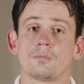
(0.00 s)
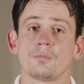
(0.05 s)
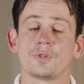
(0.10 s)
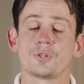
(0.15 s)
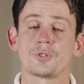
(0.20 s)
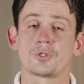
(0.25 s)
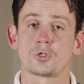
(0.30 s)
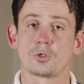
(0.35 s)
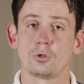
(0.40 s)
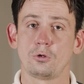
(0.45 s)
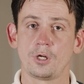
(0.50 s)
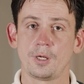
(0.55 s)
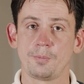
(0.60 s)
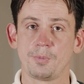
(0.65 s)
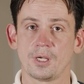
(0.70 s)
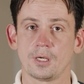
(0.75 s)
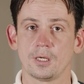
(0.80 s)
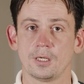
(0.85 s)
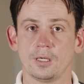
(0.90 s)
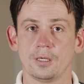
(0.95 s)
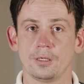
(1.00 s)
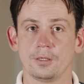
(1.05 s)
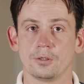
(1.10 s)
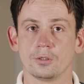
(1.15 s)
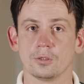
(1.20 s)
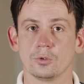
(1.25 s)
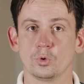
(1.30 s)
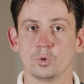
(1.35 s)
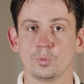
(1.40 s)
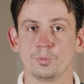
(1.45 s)
The story
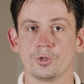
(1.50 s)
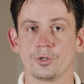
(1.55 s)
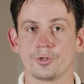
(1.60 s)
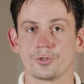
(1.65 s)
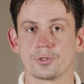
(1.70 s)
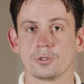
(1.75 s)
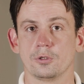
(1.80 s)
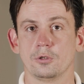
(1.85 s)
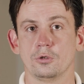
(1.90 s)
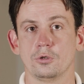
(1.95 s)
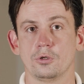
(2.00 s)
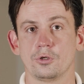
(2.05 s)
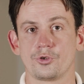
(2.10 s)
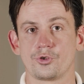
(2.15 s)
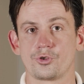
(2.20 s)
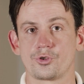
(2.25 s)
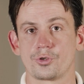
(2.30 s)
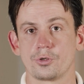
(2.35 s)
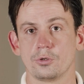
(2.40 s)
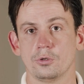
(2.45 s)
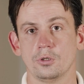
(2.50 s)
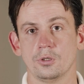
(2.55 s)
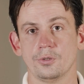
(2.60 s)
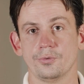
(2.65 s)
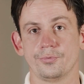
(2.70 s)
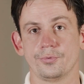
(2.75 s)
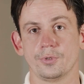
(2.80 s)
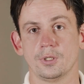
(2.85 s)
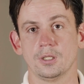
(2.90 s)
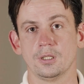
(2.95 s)
behind Uber's launch
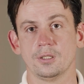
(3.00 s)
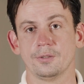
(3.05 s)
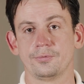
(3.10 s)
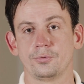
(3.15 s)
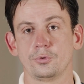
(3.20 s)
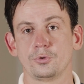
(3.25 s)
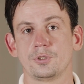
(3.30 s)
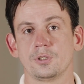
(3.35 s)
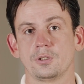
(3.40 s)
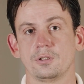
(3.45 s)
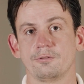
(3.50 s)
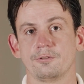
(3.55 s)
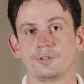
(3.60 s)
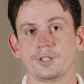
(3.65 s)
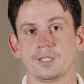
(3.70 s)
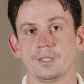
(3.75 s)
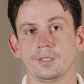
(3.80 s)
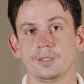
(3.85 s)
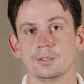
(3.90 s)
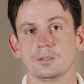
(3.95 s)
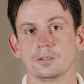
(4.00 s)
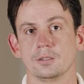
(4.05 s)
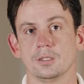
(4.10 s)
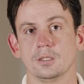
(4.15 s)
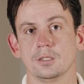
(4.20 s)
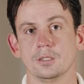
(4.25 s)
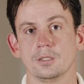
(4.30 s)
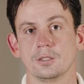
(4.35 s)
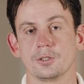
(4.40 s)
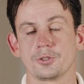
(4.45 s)
of food delivery
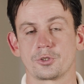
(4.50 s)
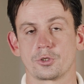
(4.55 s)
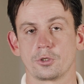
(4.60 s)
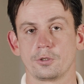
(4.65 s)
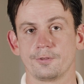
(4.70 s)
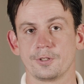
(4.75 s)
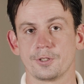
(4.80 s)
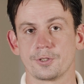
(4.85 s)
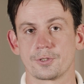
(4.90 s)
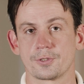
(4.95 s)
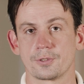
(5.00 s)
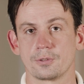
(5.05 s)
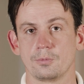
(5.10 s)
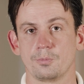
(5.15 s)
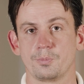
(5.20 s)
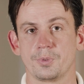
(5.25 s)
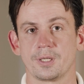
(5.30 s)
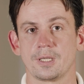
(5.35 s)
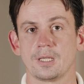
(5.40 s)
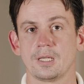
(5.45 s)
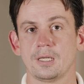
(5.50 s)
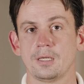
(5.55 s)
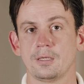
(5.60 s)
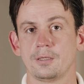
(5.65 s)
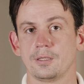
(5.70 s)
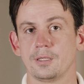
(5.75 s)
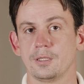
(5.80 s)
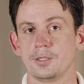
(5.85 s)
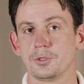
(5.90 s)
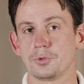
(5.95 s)
service
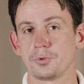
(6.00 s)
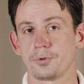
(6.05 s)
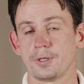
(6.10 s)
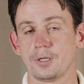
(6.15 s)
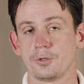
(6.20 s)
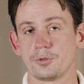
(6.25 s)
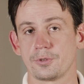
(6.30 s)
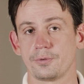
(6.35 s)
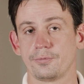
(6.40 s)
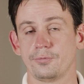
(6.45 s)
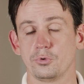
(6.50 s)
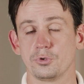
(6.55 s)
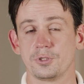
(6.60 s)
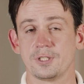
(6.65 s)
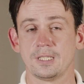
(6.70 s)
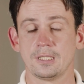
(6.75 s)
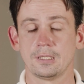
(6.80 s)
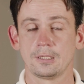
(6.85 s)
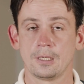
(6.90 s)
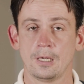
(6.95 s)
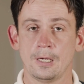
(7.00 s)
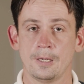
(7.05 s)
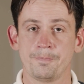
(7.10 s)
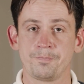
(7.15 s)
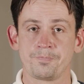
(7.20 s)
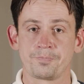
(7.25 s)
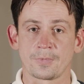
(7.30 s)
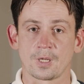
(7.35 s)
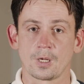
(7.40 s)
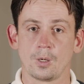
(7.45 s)
began in 2014
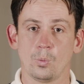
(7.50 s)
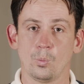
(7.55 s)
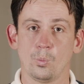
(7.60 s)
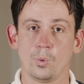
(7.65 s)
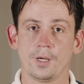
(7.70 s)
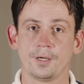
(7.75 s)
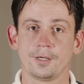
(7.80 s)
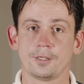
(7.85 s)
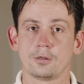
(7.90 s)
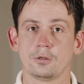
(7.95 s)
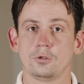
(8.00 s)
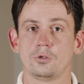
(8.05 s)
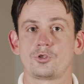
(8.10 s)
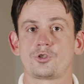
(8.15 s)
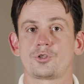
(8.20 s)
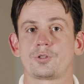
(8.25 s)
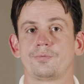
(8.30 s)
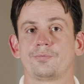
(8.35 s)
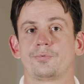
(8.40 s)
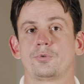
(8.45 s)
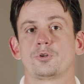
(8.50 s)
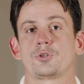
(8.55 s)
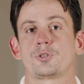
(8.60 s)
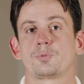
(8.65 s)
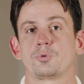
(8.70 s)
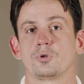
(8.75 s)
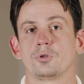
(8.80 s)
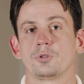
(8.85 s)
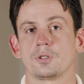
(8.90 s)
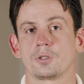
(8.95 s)
when it launched the
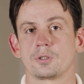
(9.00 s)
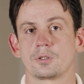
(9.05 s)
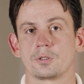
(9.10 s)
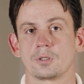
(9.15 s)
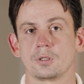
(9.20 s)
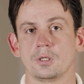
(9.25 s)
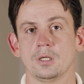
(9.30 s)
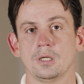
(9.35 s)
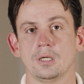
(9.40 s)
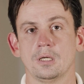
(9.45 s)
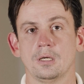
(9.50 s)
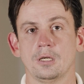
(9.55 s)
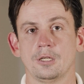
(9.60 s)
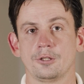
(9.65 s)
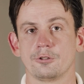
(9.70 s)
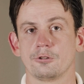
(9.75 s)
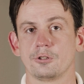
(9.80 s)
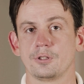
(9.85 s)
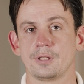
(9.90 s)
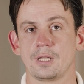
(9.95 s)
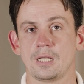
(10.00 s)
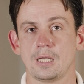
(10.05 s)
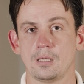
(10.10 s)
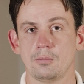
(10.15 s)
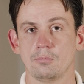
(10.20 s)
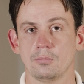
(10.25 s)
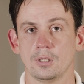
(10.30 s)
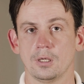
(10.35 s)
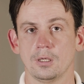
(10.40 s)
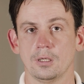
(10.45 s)
first product under the
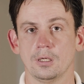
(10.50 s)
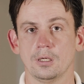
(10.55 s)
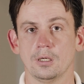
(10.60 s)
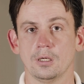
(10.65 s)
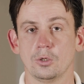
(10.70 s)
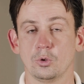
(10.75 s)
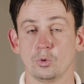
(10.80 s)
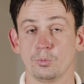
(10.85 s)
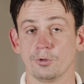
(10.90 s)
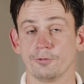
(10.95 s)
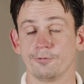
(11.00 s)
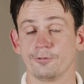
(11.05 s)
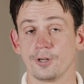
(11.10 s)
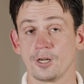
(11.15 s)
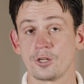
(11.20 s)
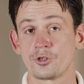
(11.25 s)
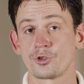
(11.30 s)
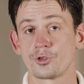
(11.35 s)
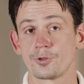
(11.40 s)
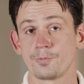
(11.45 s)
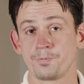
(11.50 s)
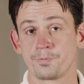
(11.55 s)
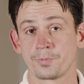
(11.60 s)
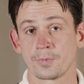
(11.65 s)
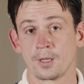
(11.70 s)
name Uber Fresh.